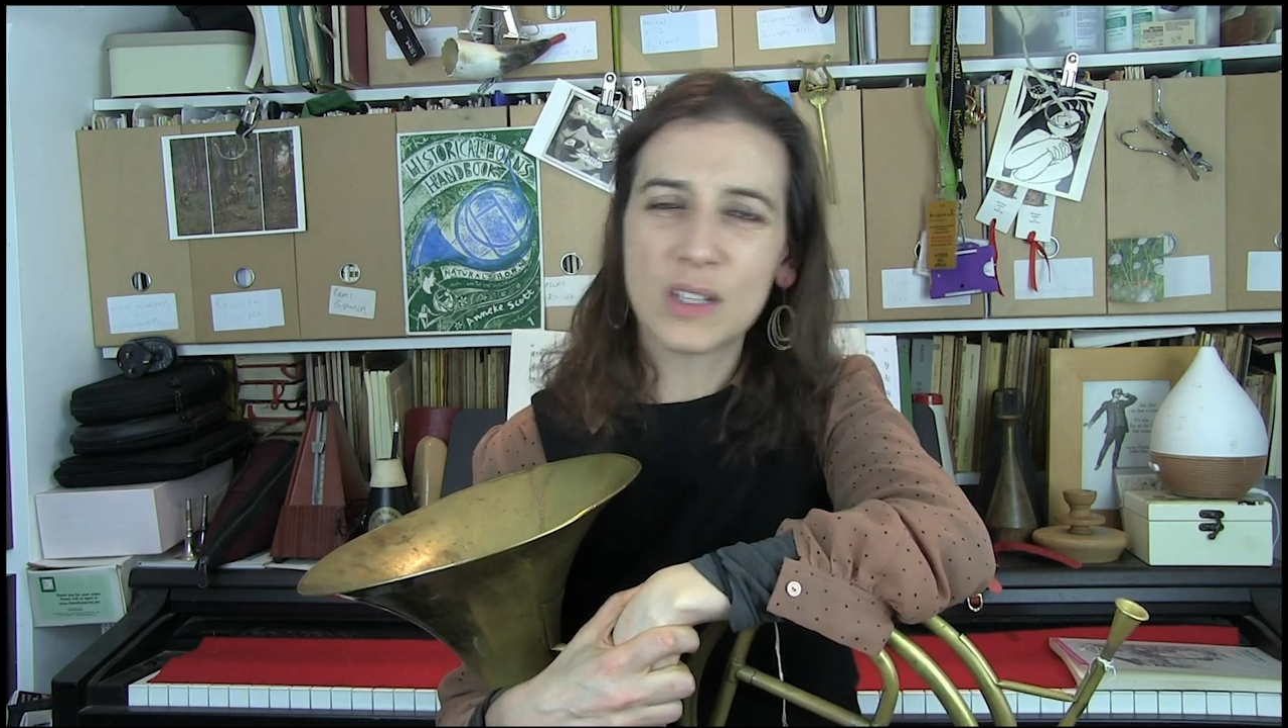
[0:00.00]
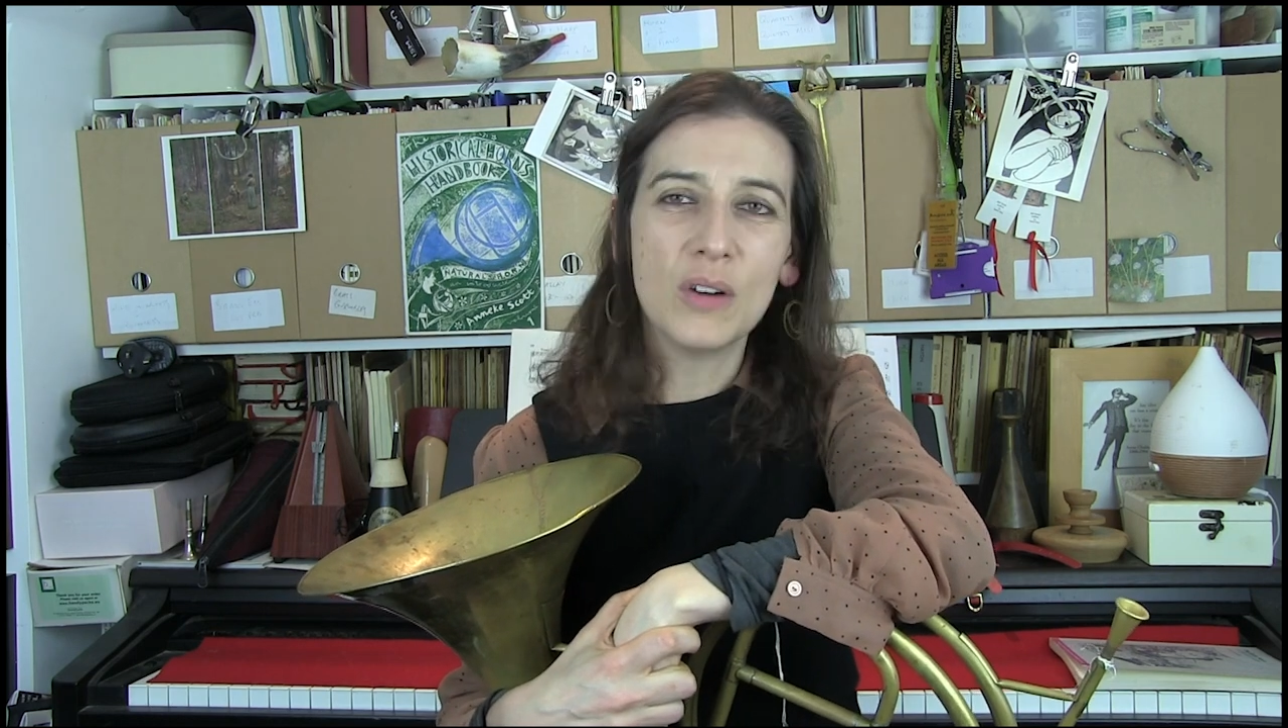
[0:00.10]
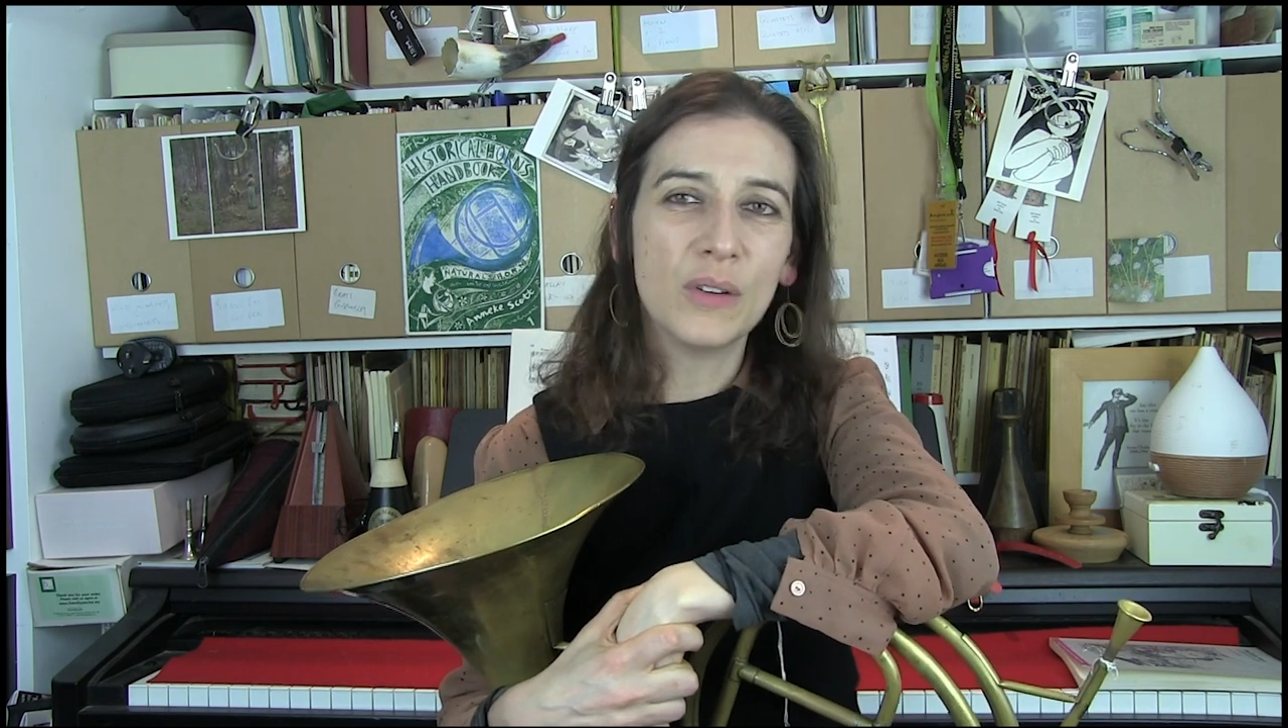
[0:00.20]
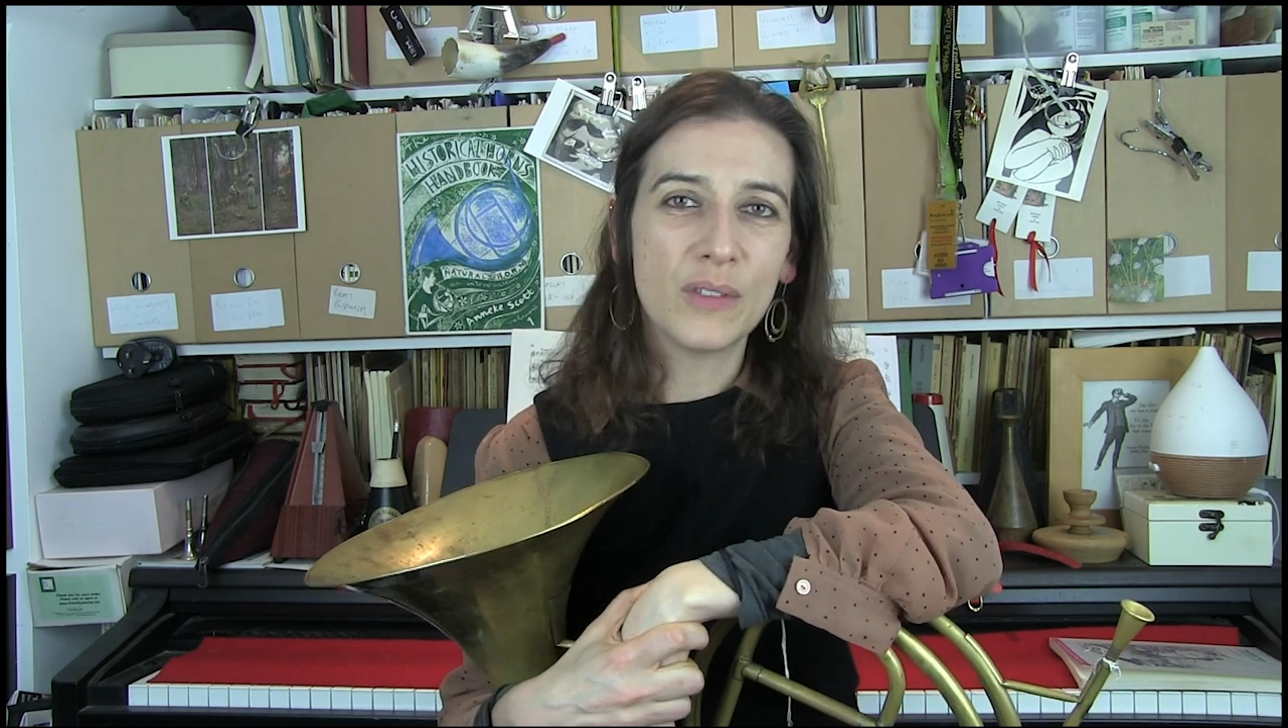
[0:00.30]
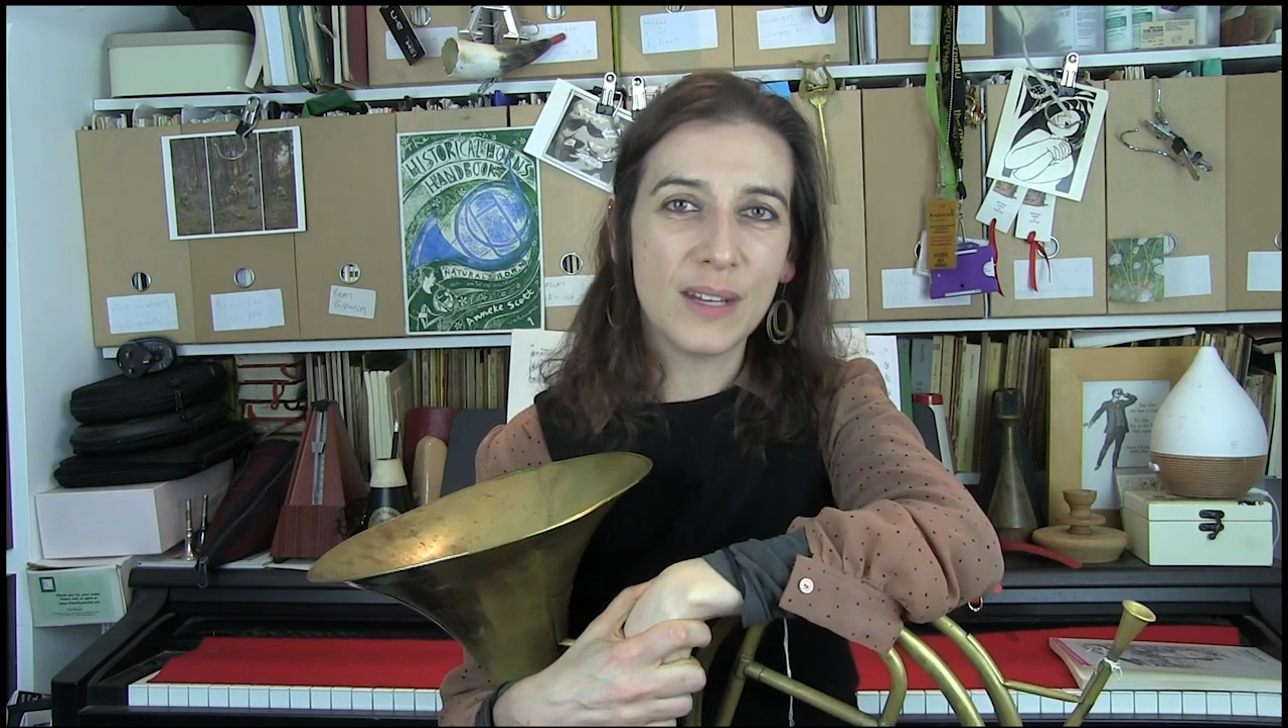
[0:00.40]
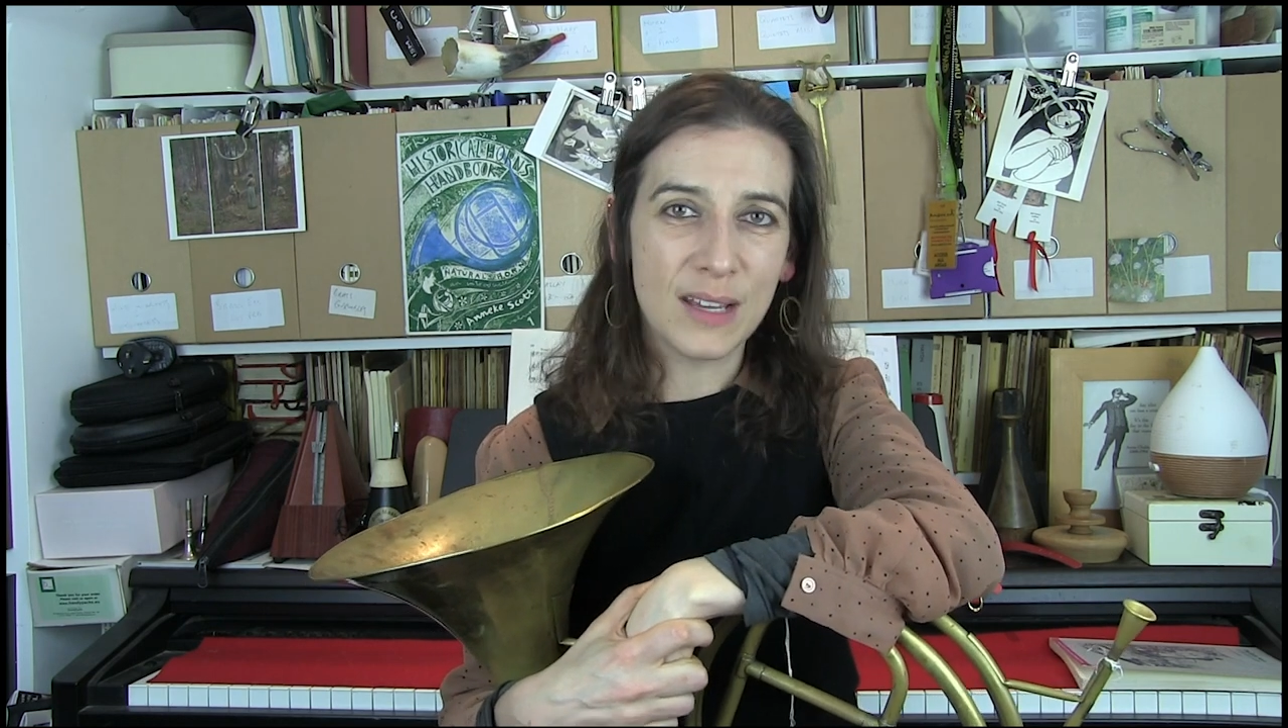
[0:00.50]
goal on the